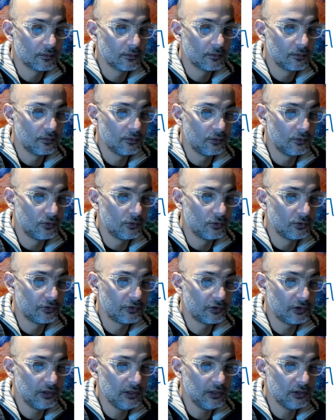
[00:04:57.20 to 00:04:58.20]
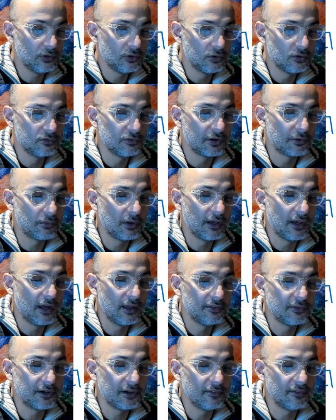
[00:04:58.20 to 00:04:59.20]
or 3 over
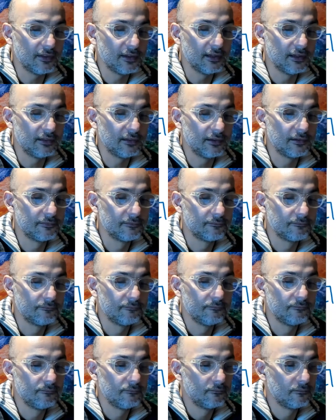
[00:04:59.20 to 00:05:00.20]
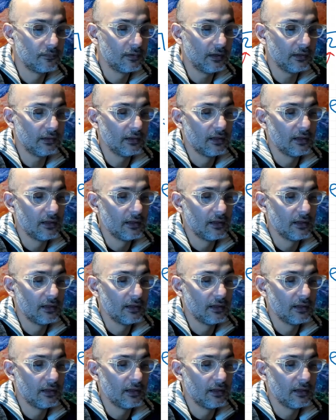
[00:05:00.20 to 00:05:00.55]
180, right?